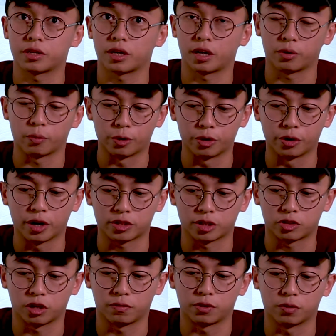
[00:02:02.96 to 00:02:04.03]
card when you guys are
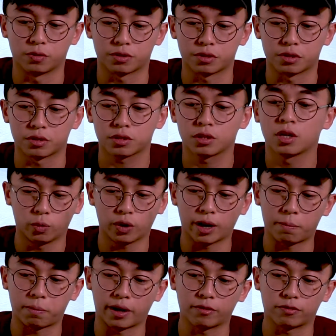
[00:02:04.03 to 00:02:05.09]
traveling overseas. What I
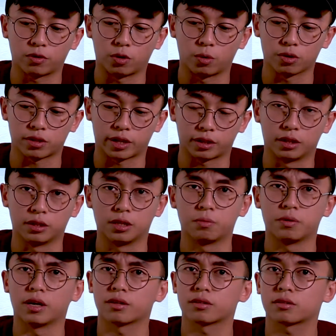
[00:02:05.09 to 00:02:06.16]
applied for was like the
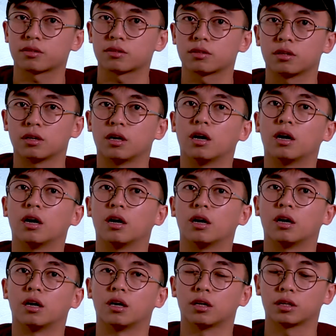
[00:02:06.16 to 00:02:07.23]
DBS
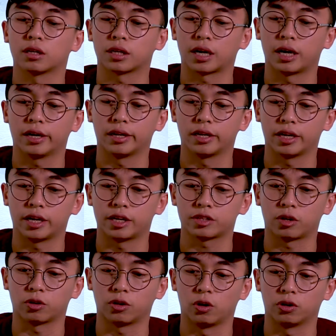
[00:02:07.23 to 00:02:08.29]
card, and then
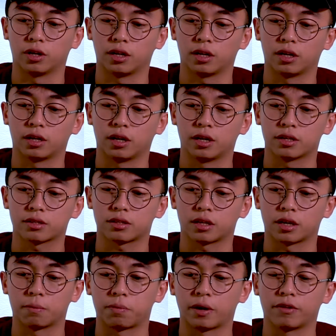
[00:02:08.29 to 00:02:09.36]
I just like
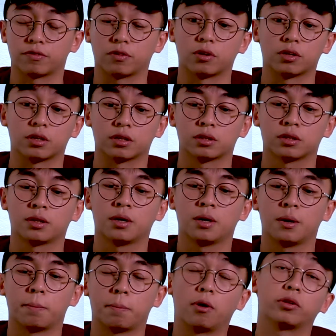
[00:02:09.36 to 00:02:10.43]
applied for a
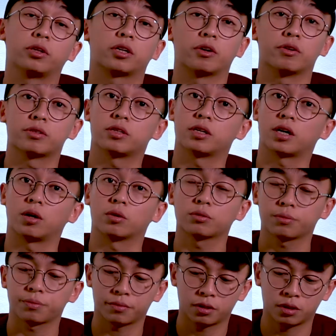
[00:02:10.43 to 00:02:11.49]
multi-currency
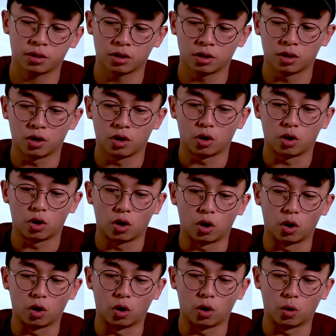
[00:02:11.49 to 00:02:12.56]
account.
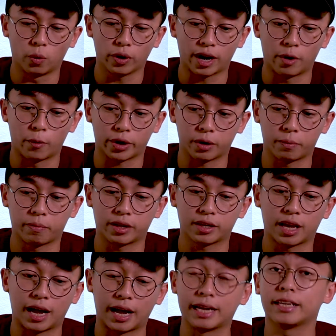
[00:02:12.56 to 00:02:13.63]
Or what I recommend
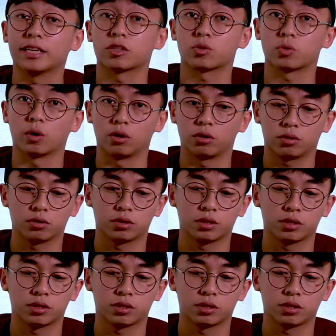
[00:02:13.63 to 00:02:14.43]
highly as well